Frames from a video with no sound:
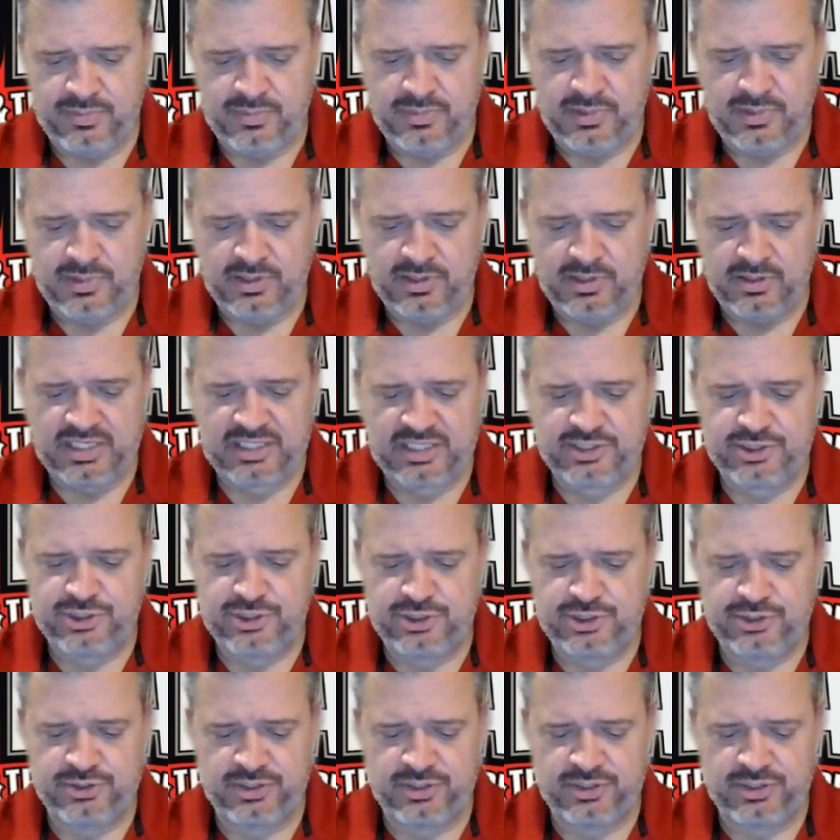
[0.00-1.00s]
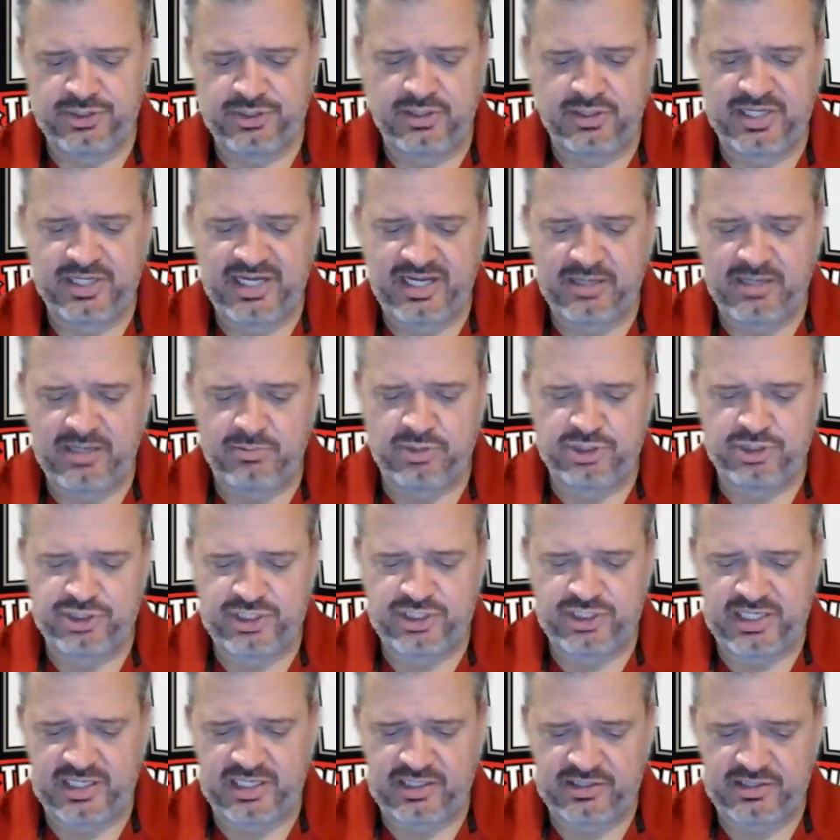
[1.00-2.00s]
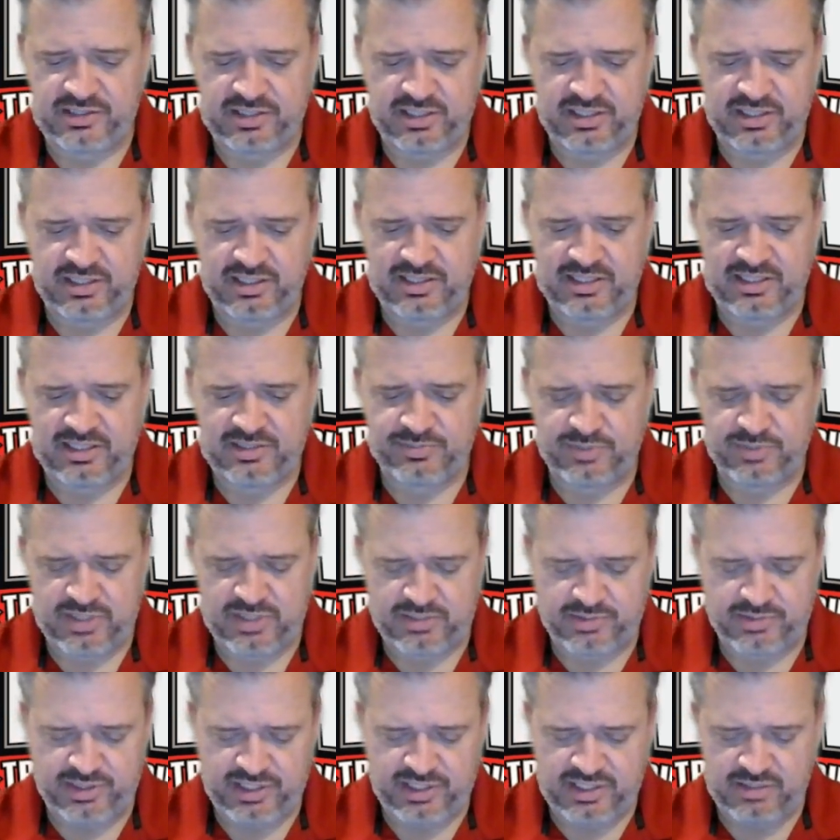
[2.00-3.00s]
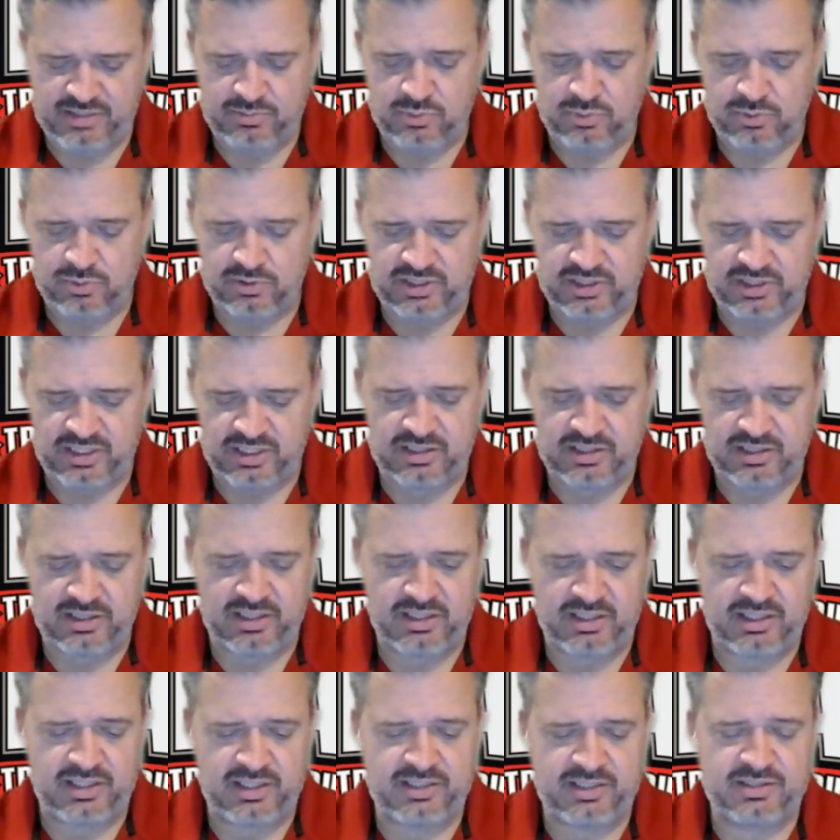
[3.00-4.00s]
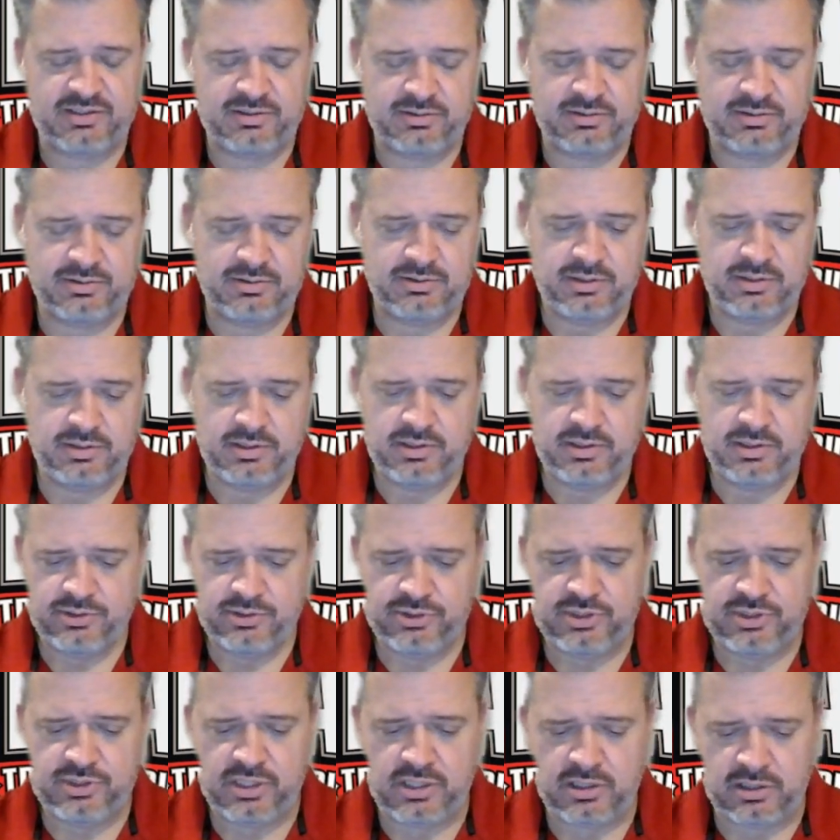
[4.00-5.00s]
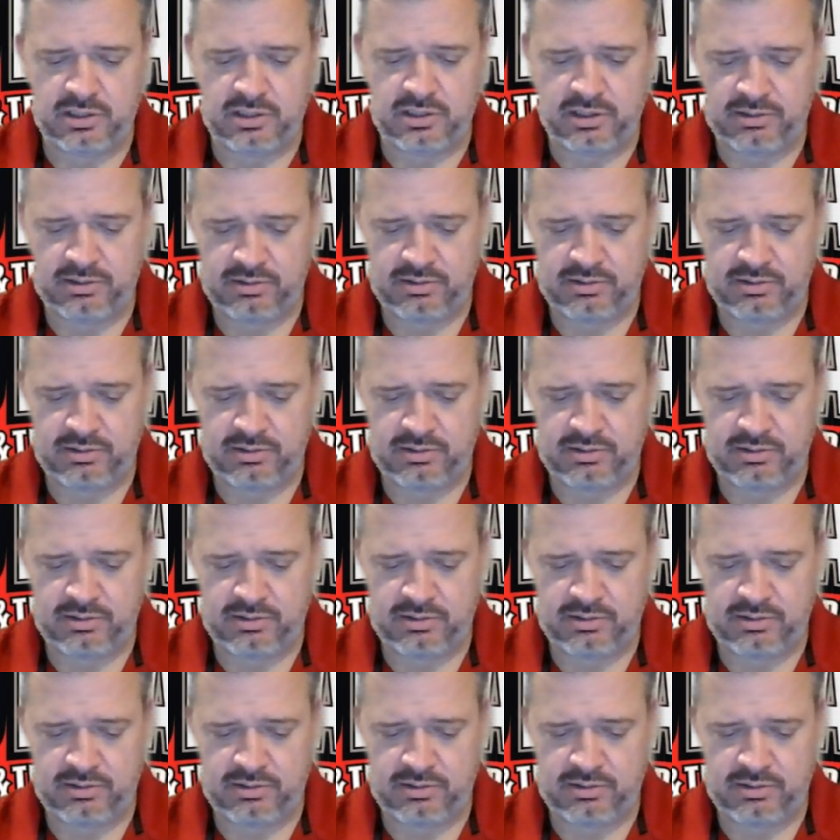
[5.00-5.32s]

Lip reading: Josh is usually a little camera shy, so I think that's probably it more than anything. He's stalling.